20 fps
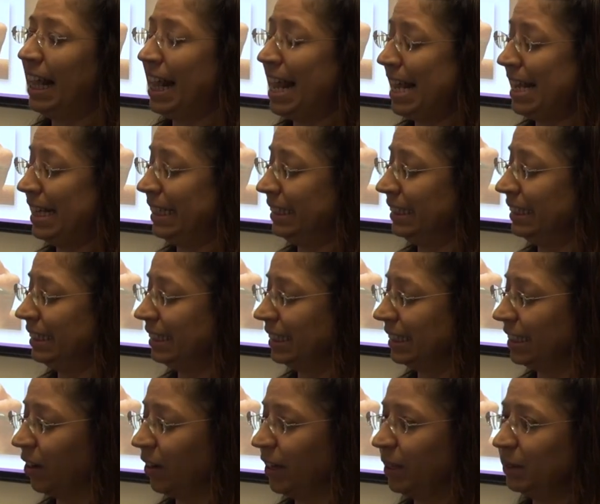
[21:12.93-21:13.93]
and
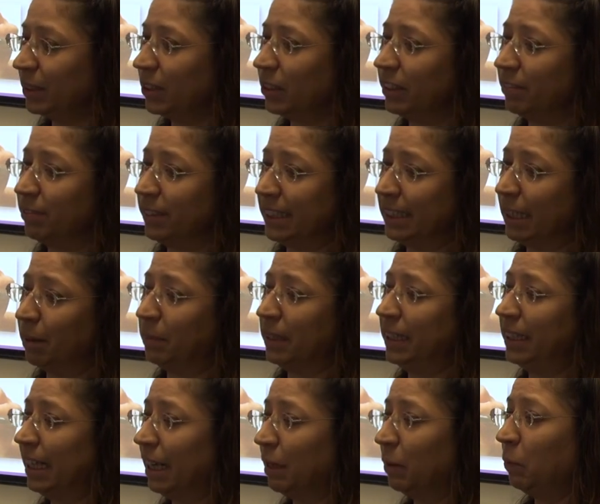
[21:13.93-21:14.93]
so he was looking for
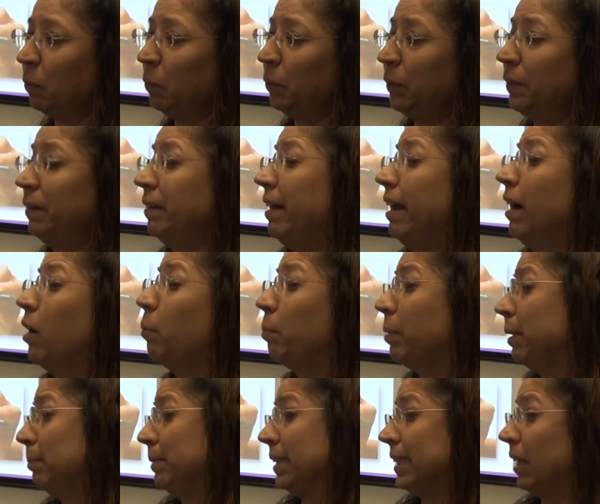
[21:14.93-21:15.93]
something that would help
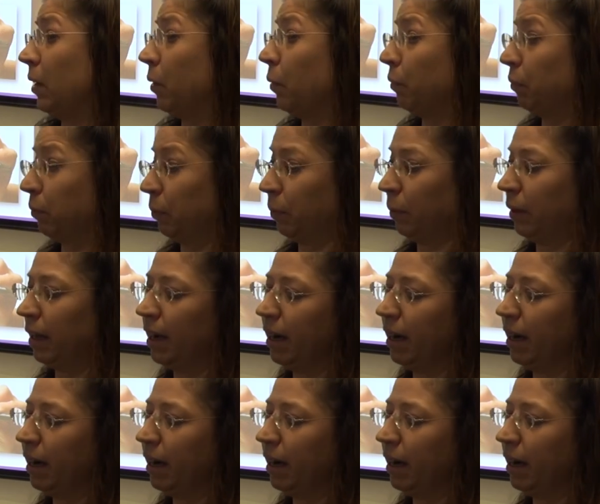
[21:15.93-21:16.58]
himself.